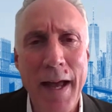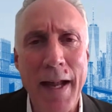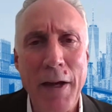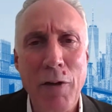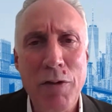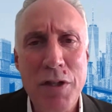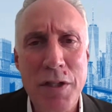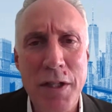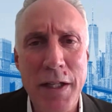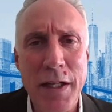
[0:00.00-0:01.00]
And I don't
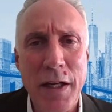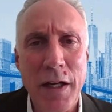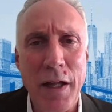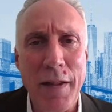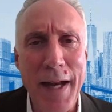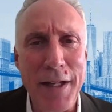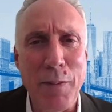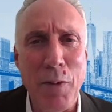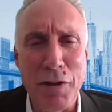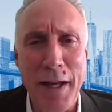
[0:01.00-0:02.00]
see that as
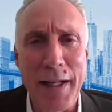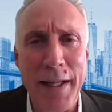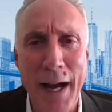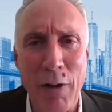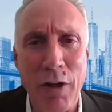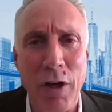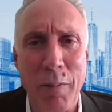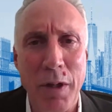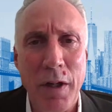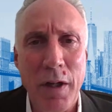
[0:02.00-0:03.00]
the most likely
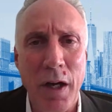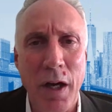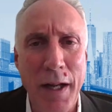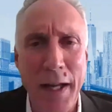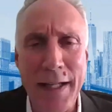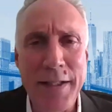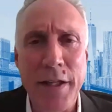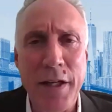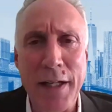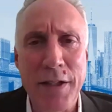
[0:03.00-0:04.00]
outcome, at least in
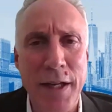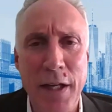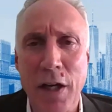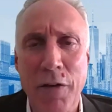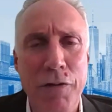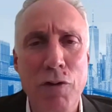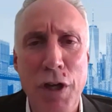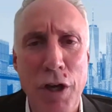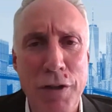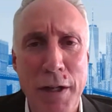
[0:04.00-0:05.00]
the next, say, few
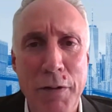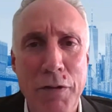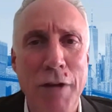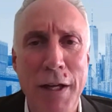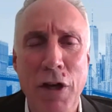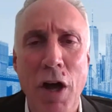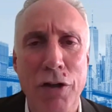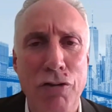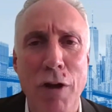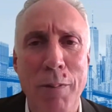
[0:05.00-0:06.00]
years, say, call
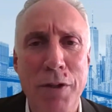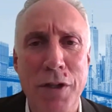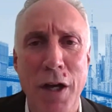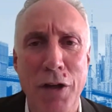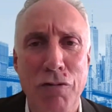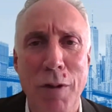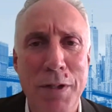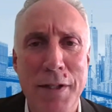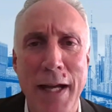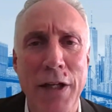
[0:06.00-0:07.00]
it Trump's
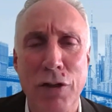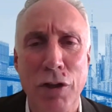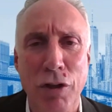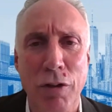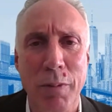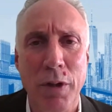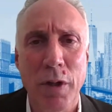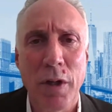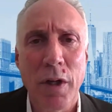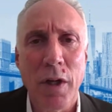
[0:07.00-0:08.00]
second term.
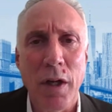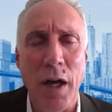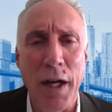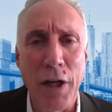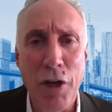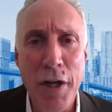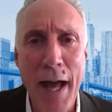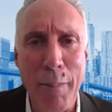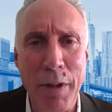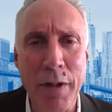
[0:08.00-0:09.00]
It could
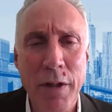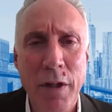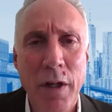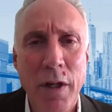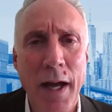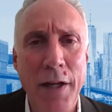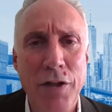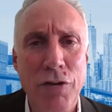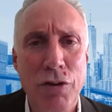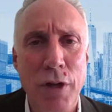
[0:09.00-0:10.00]
happen as